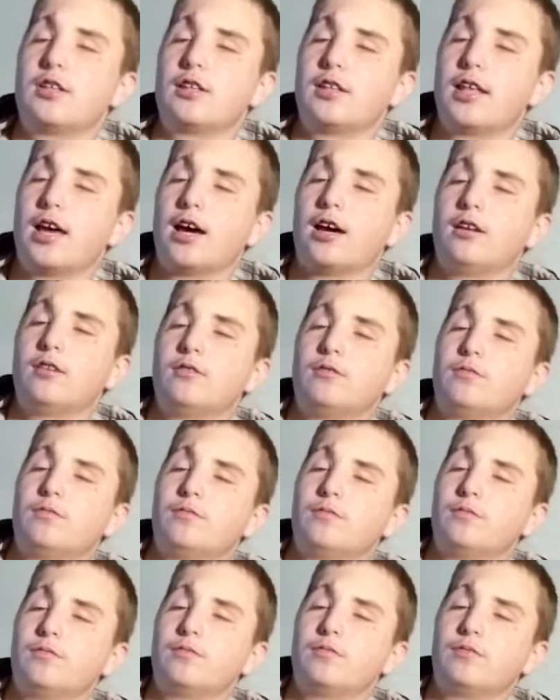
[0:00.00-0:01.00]
That
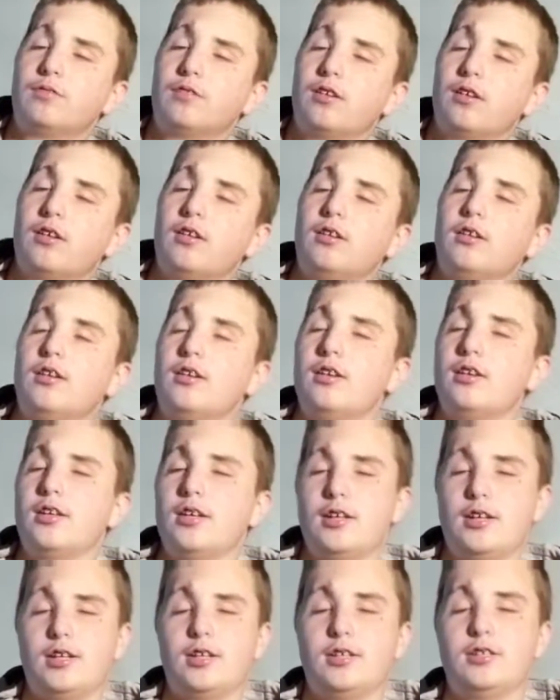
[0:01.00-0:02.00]

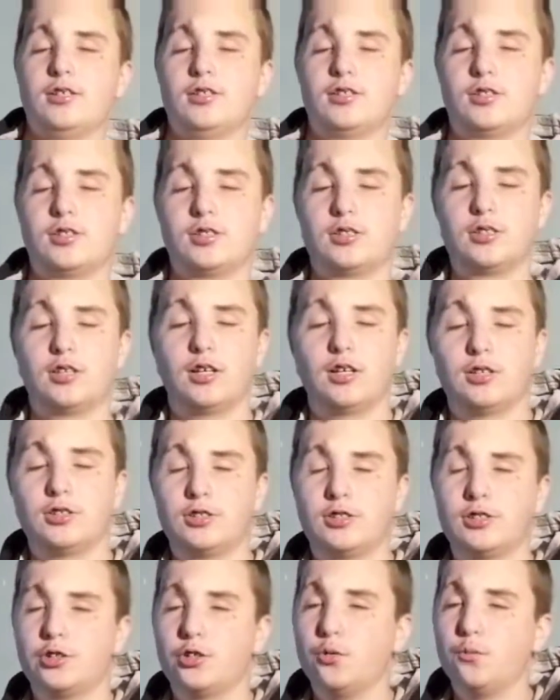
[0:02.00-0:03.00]
it is a
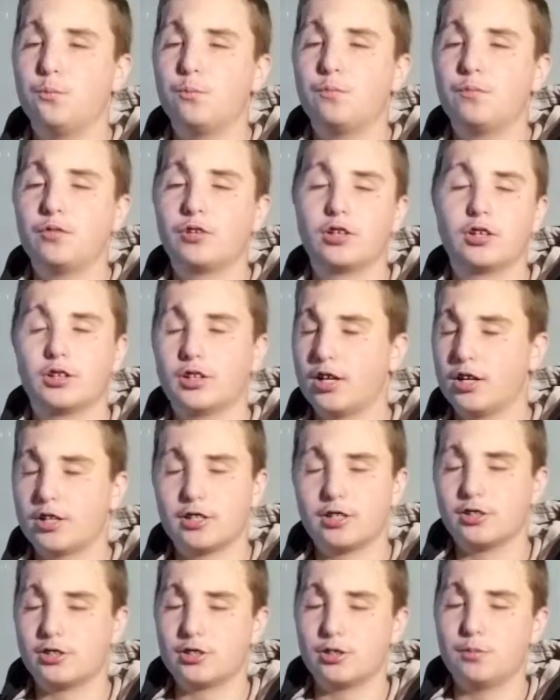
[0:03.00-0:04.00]
zoom, or not
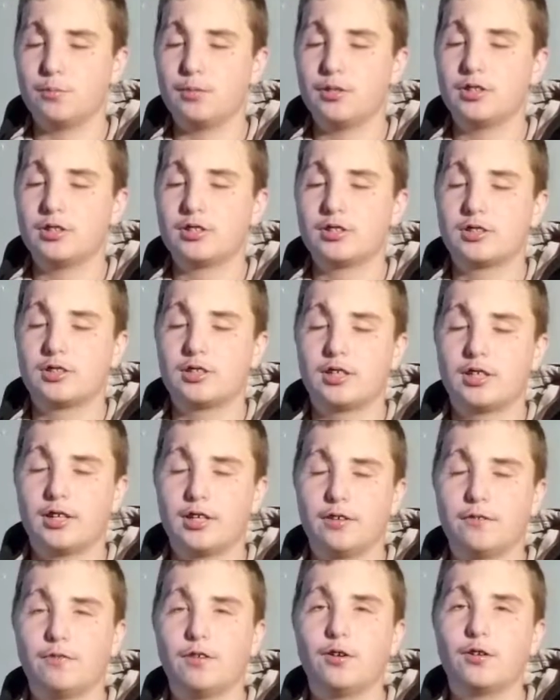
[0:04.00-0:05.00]
a zoom. It's
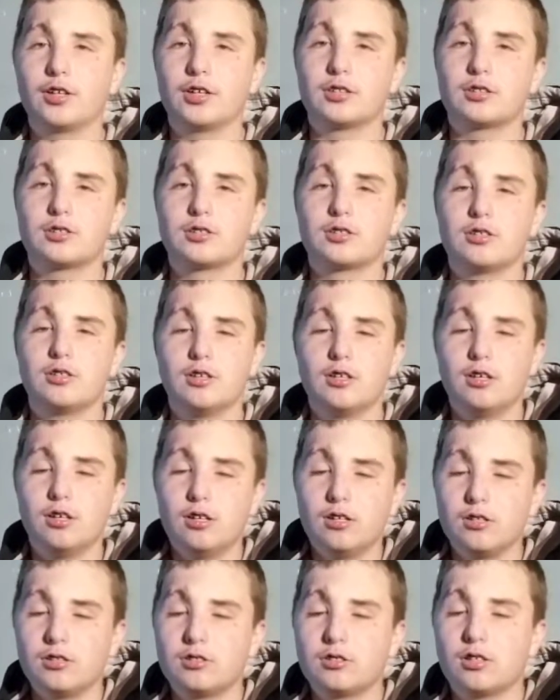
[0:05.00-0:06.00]
a focus.
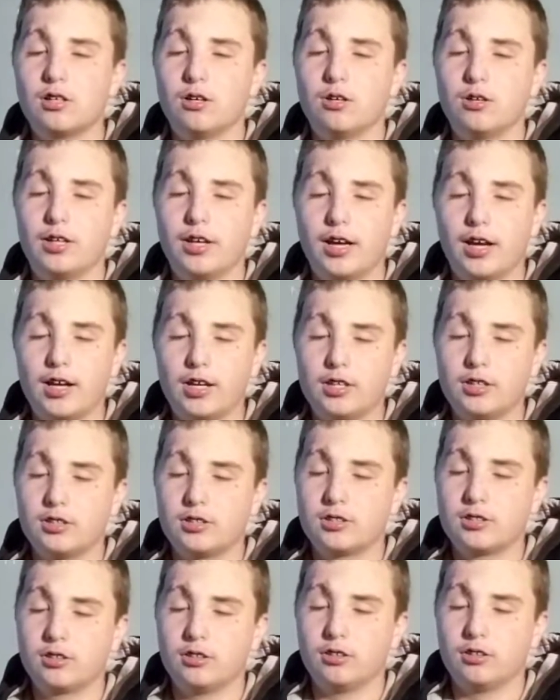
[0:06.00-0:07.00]
So it
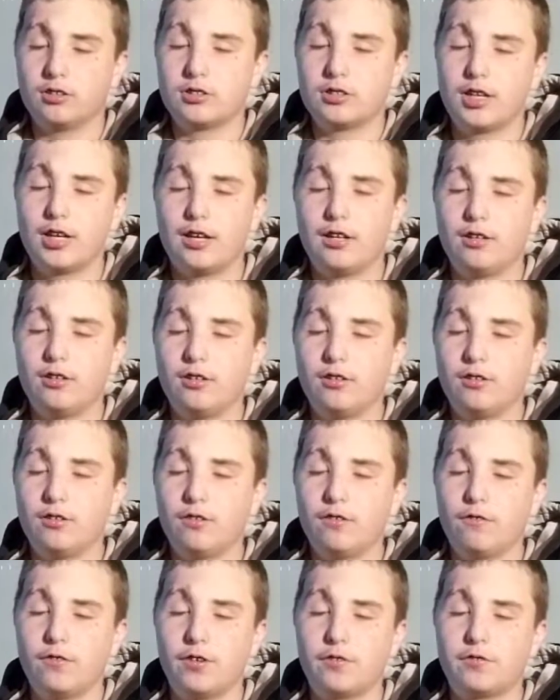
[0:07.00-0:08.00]
has 10,
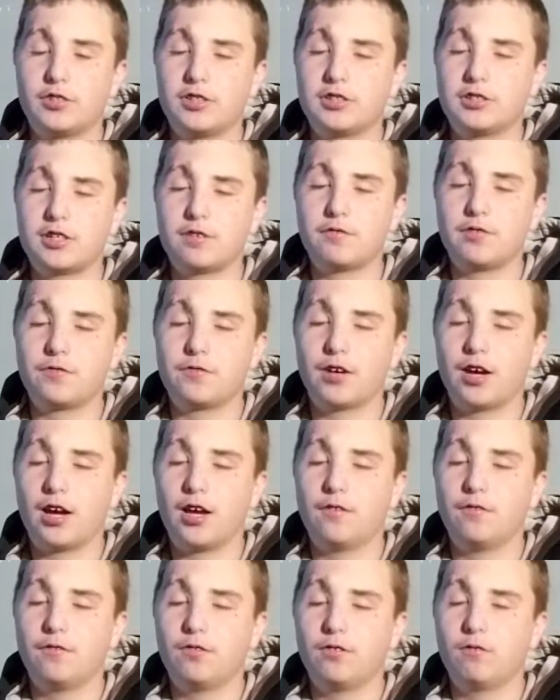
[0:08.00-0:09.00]
50,
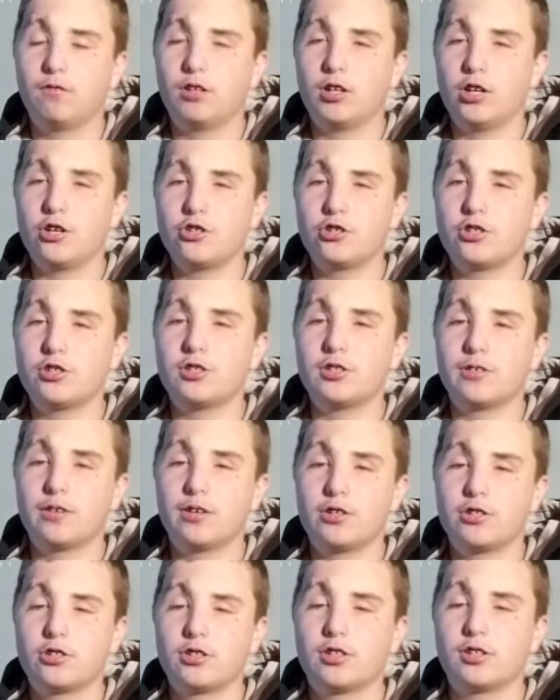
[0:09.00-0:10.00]
75, 100,
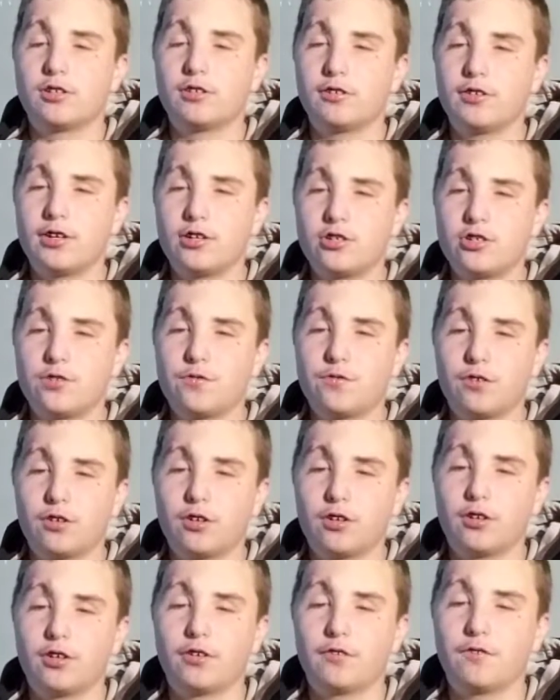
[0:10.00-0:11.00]
200, 300,
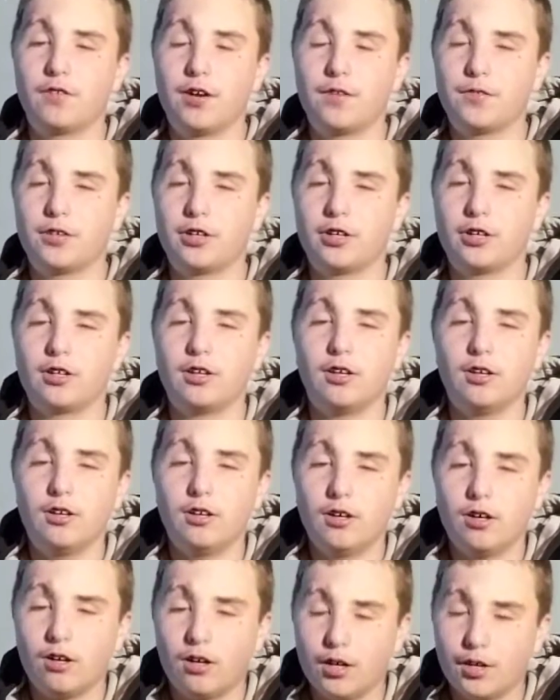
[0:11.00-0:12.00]
400, 500,
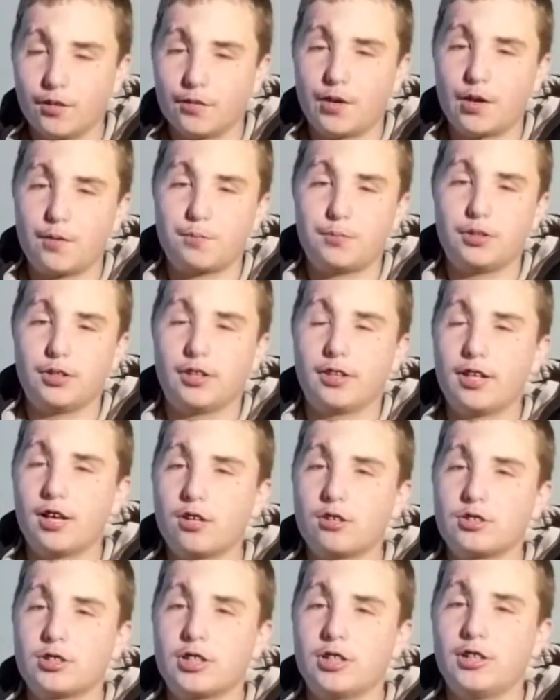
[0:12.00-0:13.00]
all the way up to
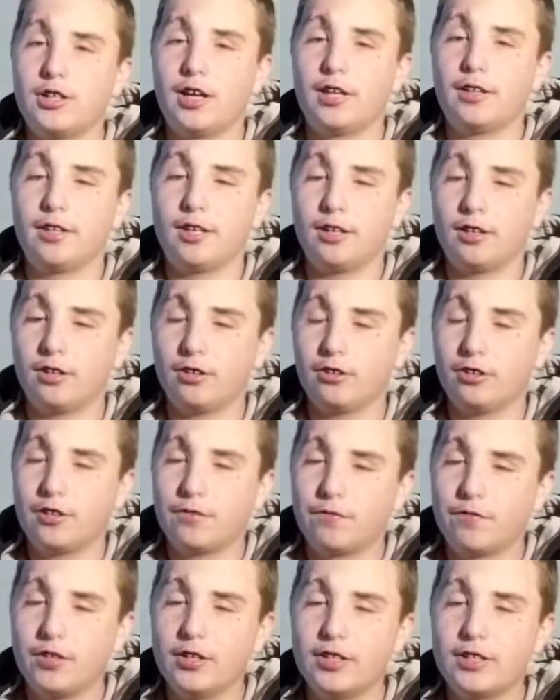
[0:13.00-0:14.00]
1,000, and then a little
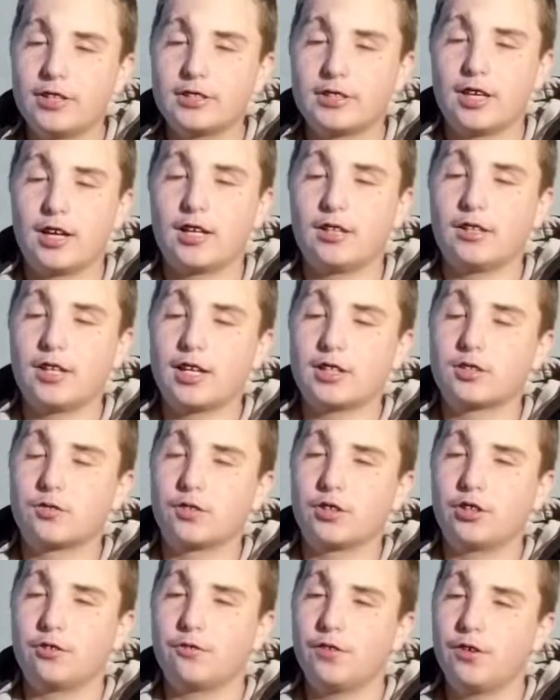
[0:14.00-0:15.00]
infinity sign. That's
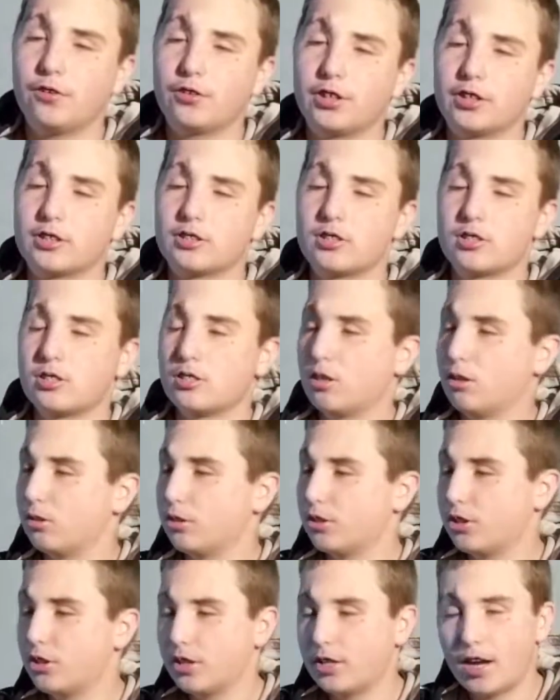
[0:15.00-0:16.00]
for your focus. So
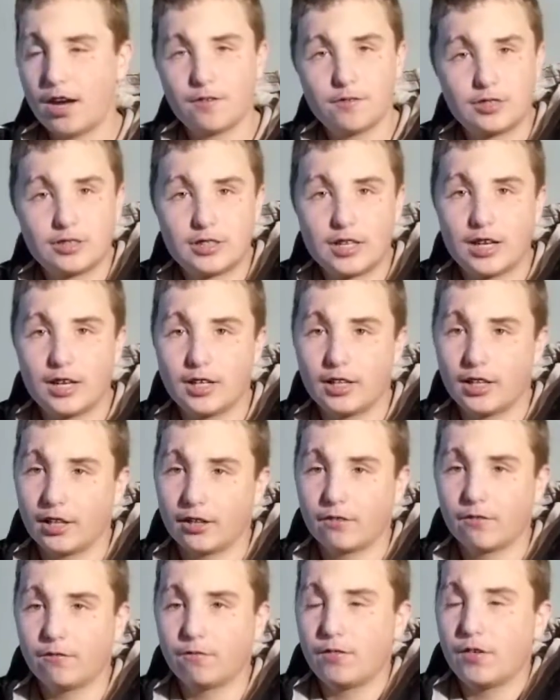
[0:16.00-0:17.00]
you could have it set at like
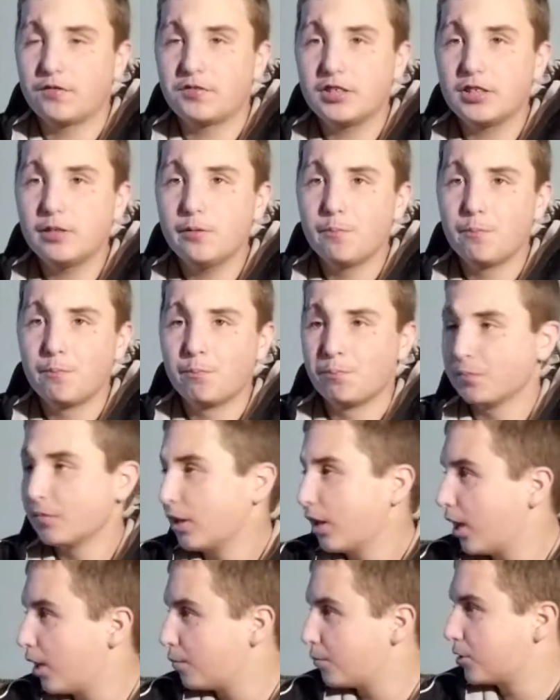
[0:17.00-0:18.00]
50.
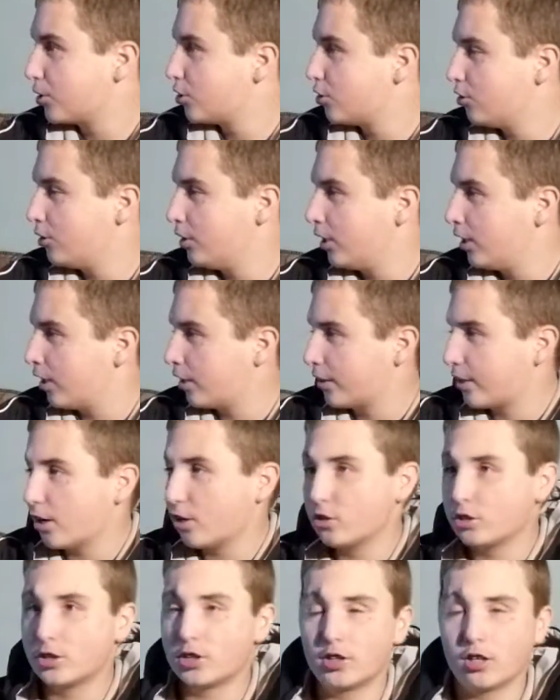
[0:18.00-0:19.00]
And be shooting at
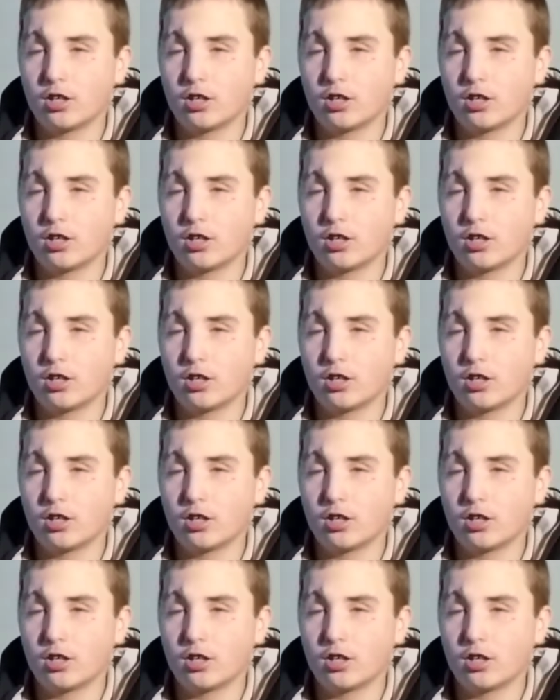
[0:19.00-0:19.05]
1,000